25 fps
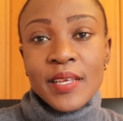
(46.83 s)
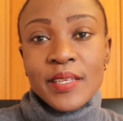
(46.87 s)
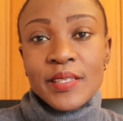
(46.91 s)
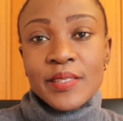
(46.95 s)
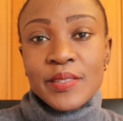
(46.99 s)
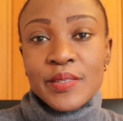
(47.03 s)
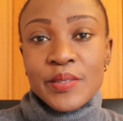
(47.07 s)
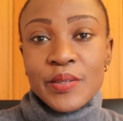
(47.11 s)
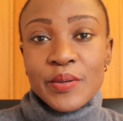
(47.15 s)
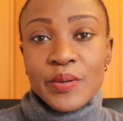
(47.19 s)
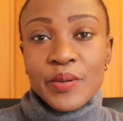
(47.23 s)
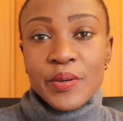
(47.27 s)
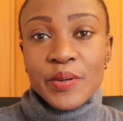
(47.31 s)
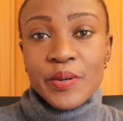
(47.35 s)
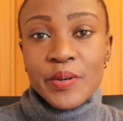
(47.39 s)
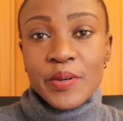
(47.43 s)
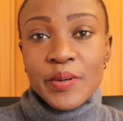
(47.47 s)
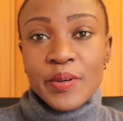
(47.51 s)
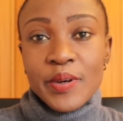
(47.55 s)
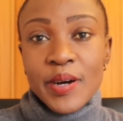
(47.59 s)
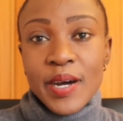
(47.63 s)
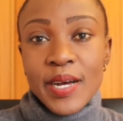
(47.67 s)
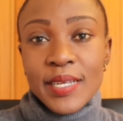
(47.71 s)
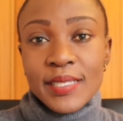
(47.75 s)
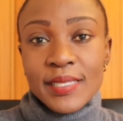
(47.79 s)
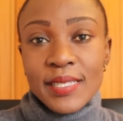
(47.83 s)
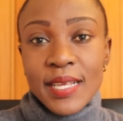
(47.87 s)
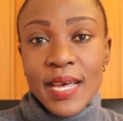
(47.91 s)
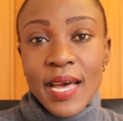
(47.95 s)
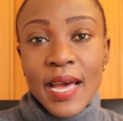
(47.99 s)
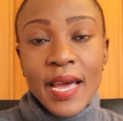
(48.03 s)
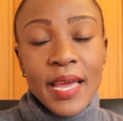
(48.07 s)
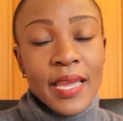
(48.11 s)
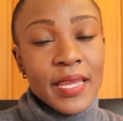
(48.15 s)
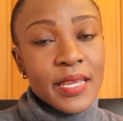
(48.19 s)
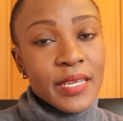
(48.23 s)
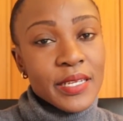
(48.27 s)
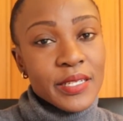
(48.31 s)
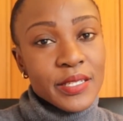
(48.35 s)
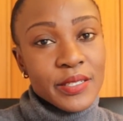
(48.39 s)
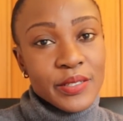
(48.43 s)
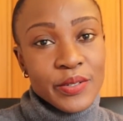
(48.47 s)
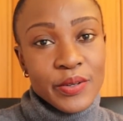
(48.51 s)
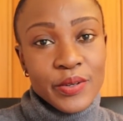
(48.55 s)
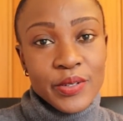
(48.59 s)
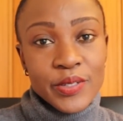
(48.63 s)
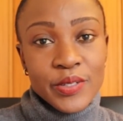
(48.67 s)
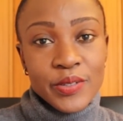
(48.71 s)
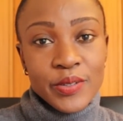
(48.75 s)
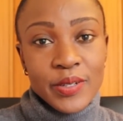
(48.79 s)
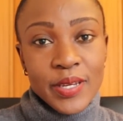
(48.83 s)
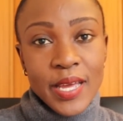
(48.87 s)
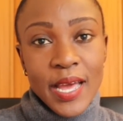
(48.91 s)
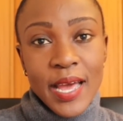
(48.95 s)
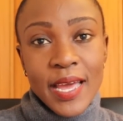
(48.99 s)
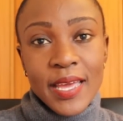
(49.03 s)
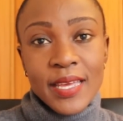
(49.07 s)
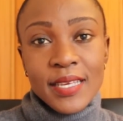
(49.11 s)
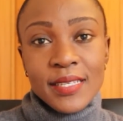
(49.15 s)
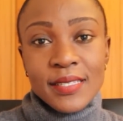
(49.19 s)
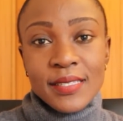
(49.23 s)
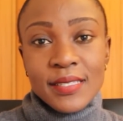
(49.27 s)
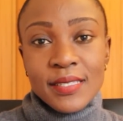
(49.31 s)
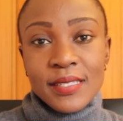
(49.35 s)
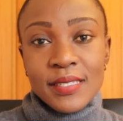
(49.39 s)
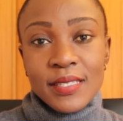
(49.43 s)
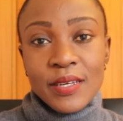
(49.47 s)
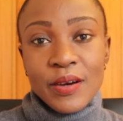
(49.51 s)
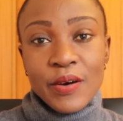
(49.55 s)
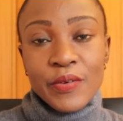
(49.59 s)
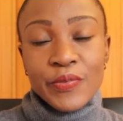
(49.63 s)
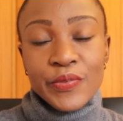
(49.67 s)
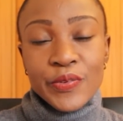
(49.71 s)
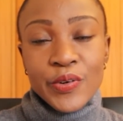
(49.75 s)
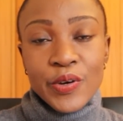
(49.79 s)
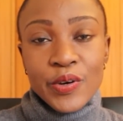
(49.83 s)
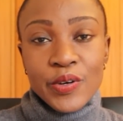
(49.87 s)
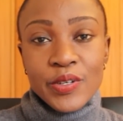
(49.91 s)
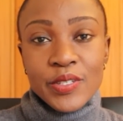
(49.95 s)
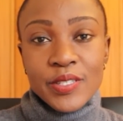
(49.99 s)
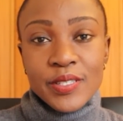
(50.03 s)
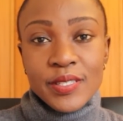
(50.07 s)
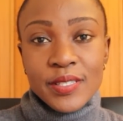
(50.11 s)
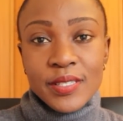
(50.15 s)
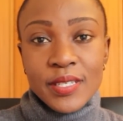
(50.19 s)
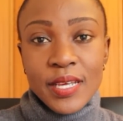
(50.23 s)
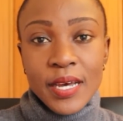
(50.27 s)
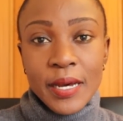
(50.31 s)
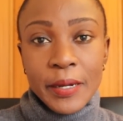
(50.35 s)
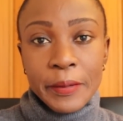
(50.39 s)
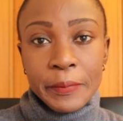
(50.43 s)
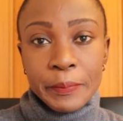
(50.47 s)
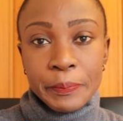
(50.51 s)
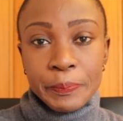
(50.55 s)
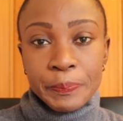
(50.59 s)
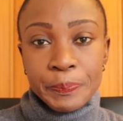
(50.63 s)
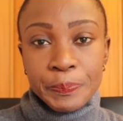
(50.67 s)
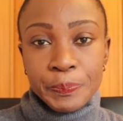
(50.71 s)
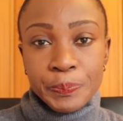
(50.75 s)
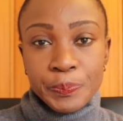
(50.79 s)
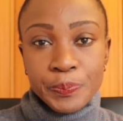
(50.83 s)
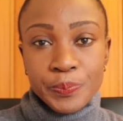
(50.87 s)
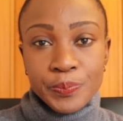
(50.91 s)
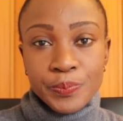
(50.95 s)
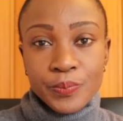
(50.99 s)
so as I told you guys of course um,